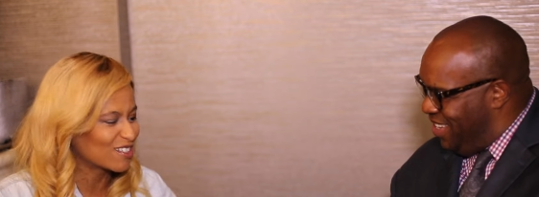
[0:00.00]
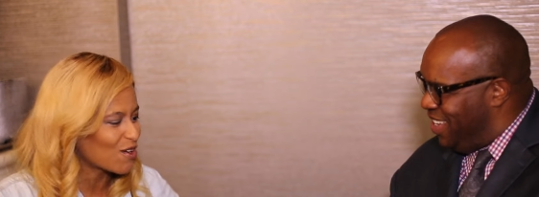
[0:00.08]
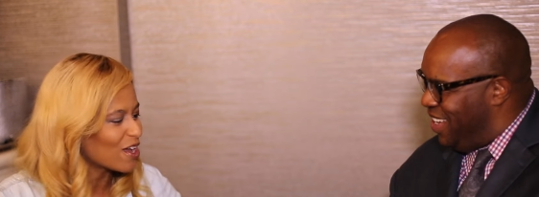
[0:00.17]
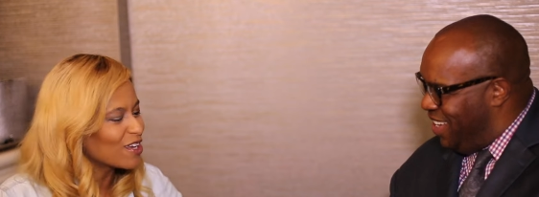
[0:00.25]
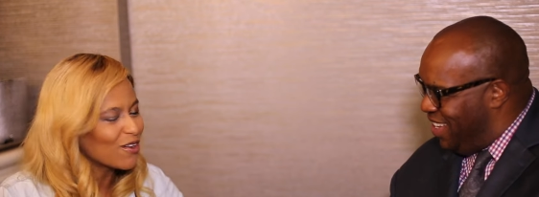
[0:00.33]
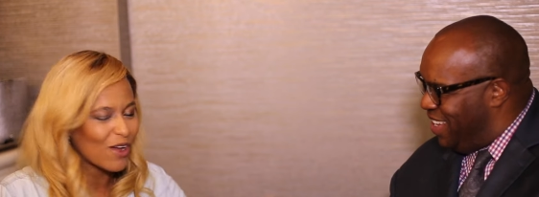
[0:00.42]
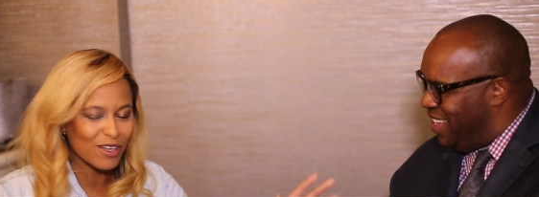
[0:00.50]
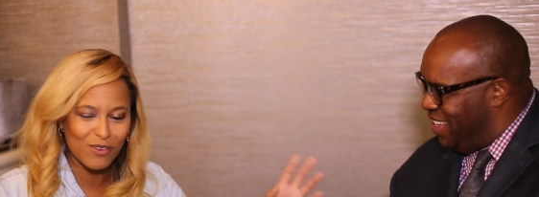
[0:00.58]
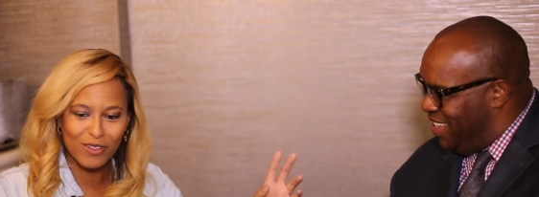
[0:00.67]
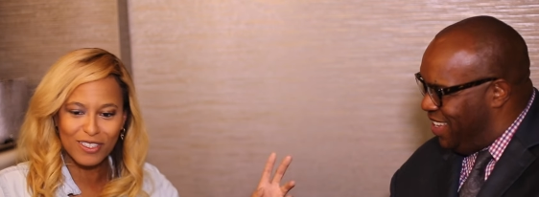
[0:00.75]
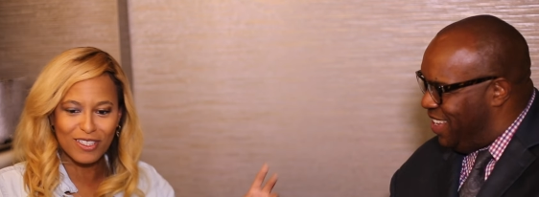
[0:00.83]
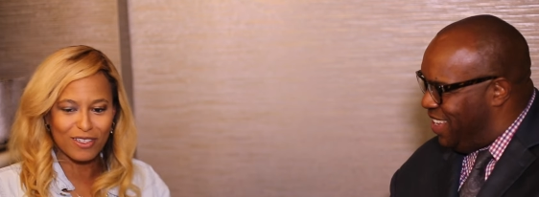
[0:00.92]
Speaker 1: So I, you know, I
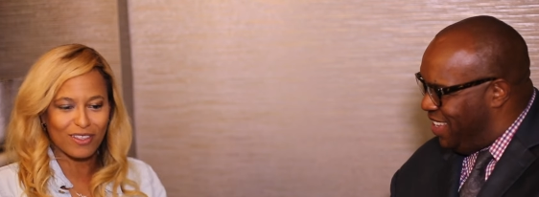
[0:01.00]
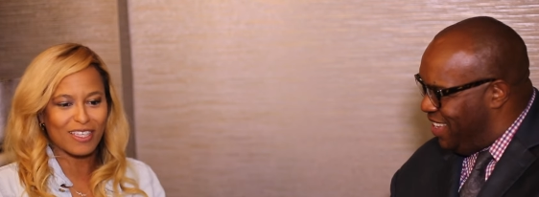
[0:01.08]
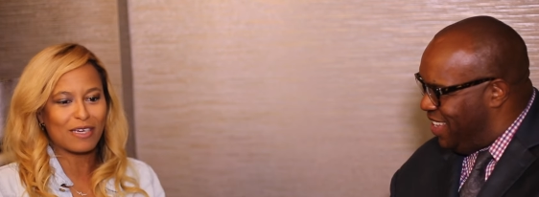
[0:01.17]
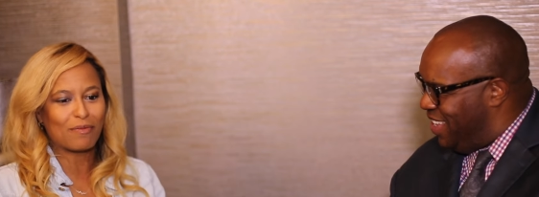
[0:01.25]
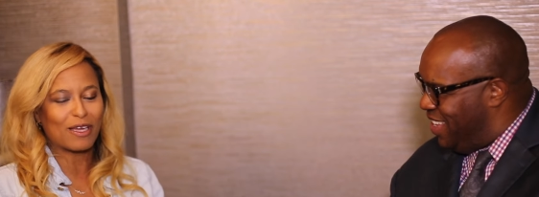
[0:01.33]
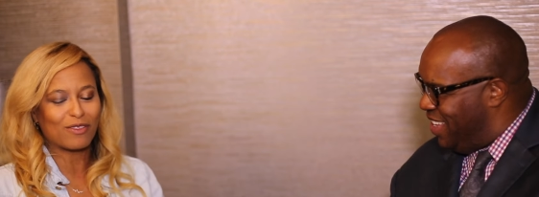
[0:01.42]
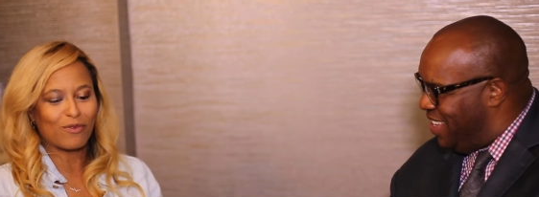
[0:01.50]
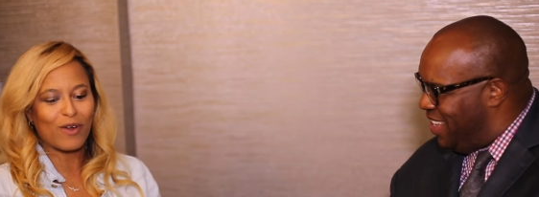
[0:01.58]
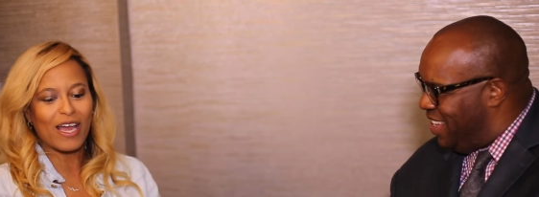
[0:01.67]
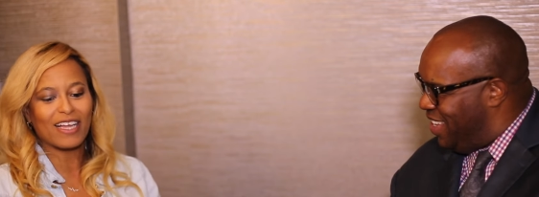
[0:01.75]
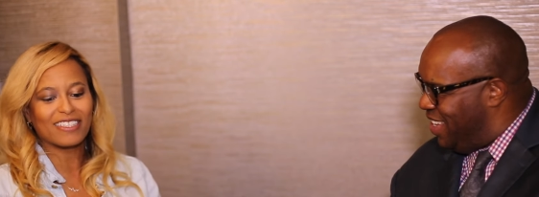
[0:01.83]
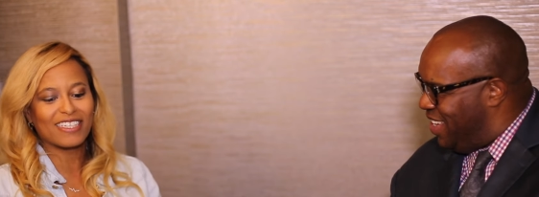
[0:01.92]
do this little thing about the
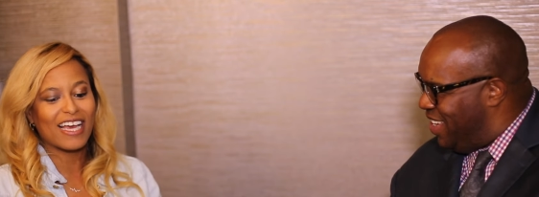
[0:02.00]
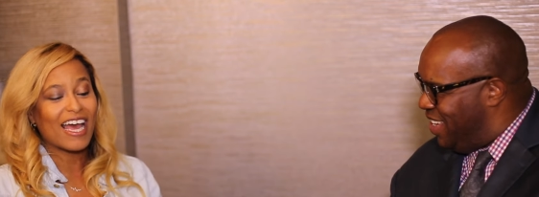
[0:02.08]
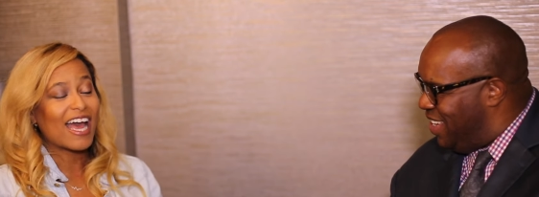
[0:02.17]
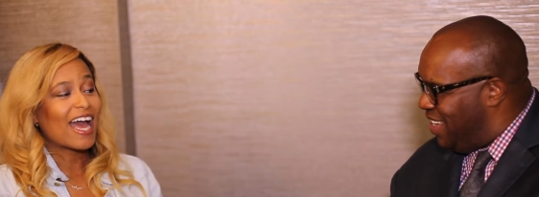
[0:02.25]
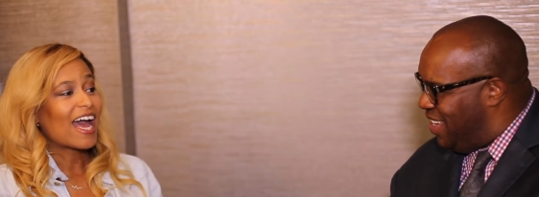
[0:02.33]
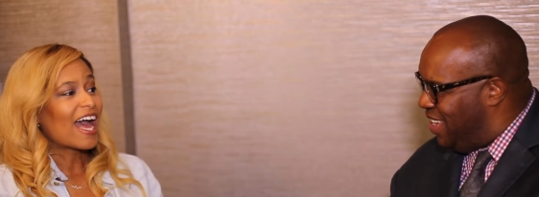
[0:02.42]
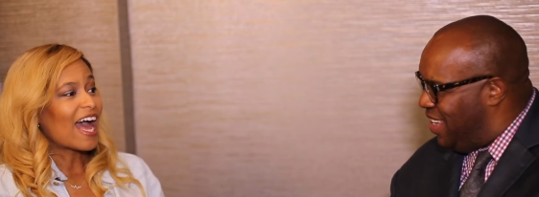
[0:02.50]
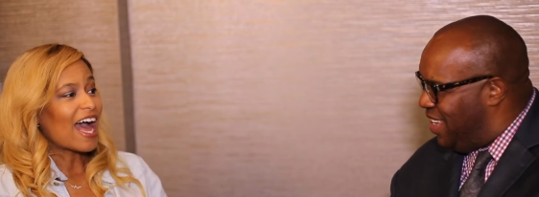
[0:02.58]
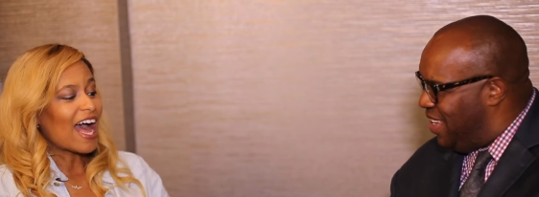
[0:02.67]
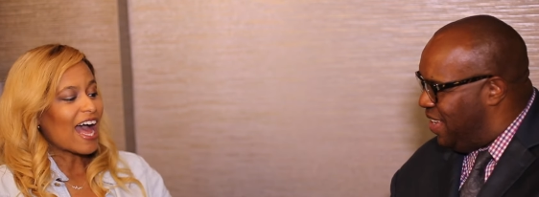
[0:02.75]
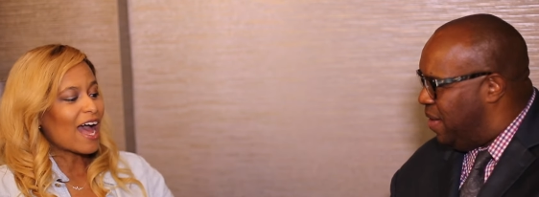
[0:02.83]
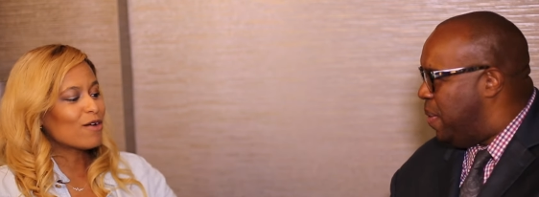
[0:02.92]
rats.
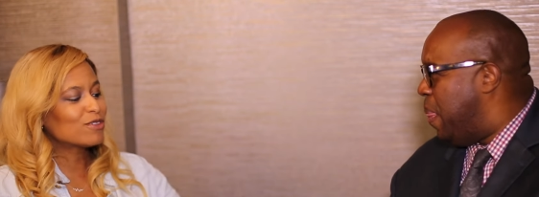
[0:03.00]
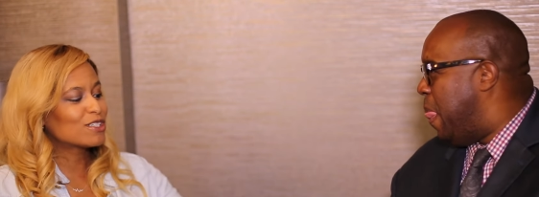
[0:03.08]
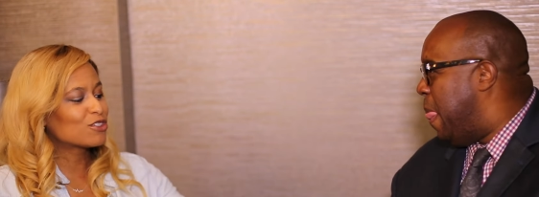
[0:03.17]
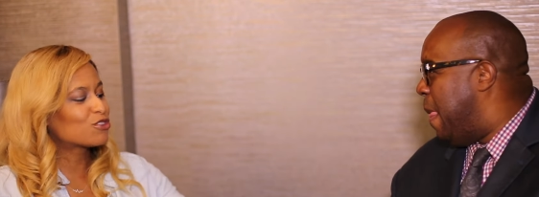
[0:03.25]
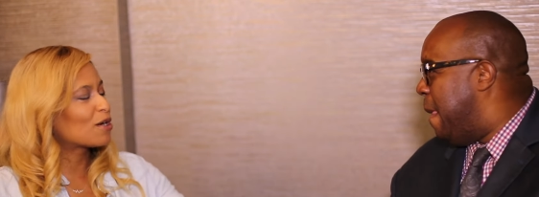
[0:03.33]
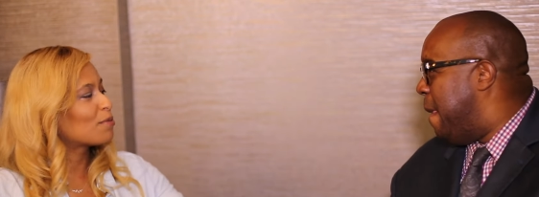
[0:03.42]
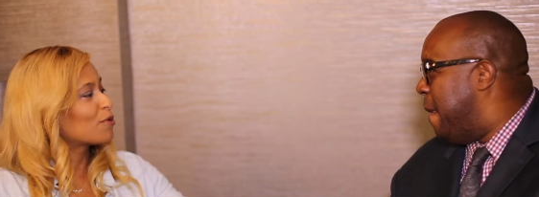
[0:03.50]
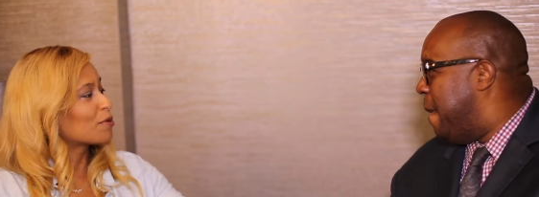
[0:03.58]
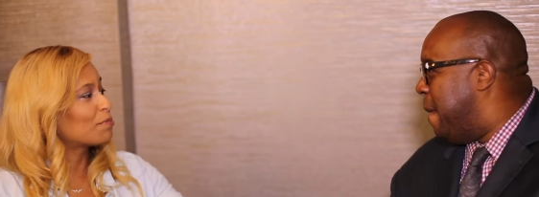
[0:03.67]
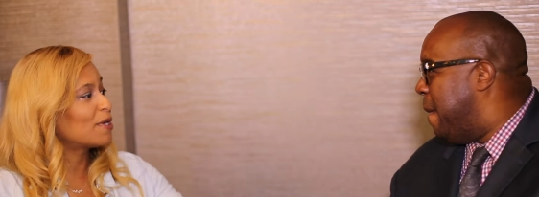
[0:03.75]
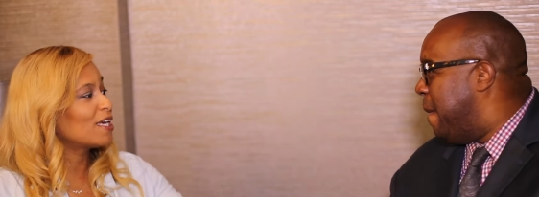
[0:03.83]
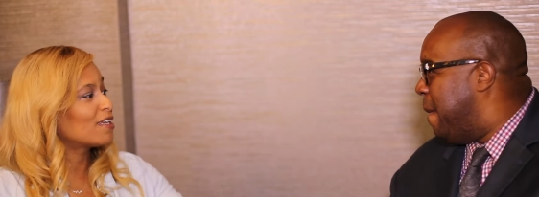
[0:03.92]
I was in trouble
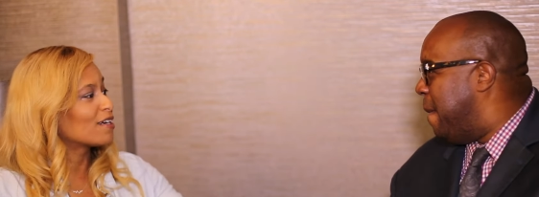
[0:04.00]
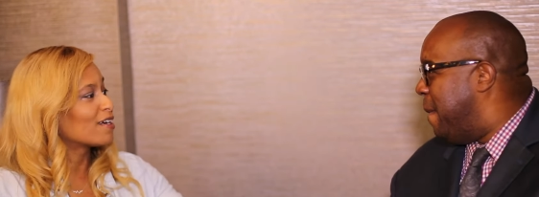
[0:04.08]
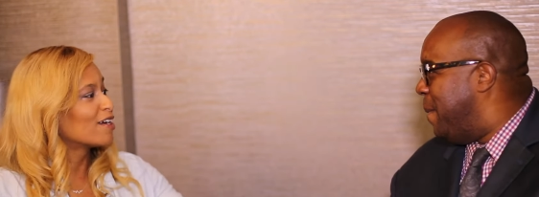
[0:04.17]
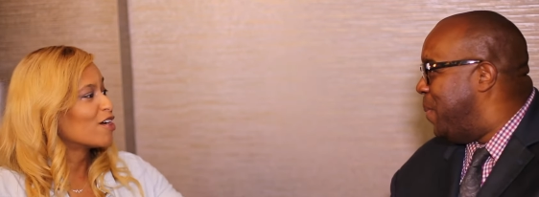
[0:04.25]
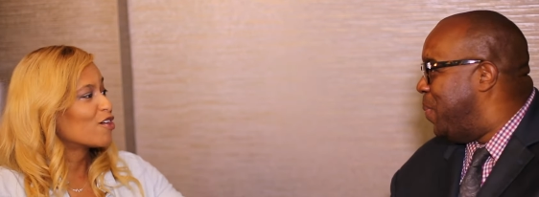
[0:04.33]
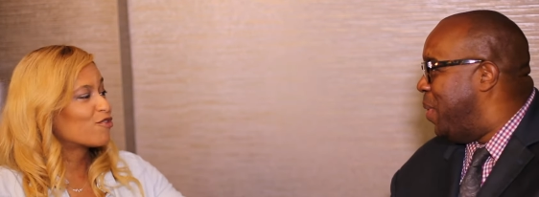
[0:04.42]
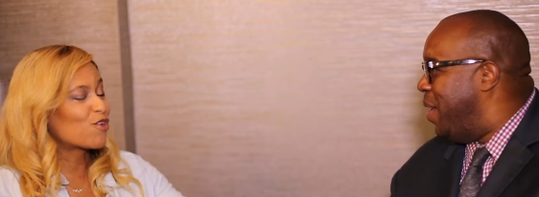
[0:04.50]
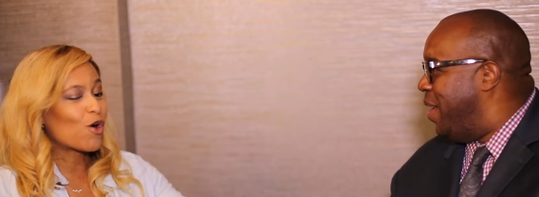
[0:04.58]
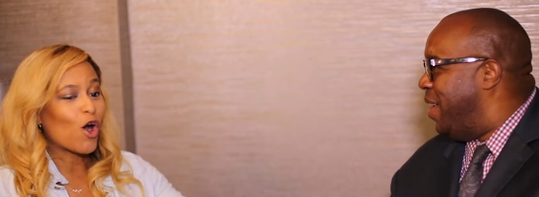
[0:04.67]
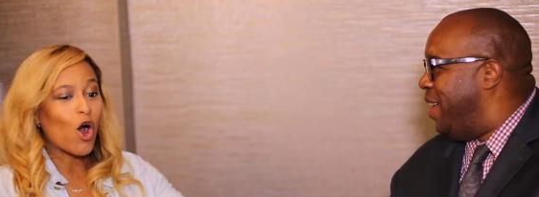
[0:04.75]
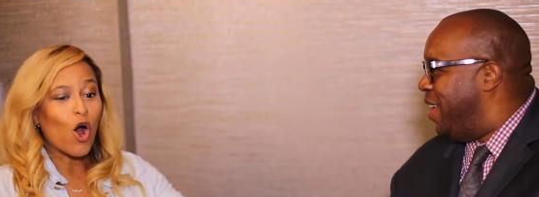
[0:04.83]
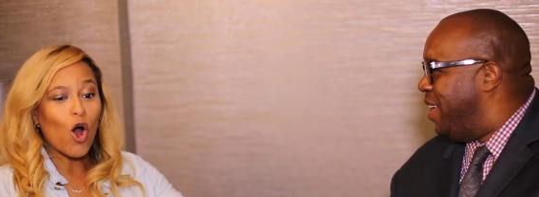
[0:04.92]
with PETA for a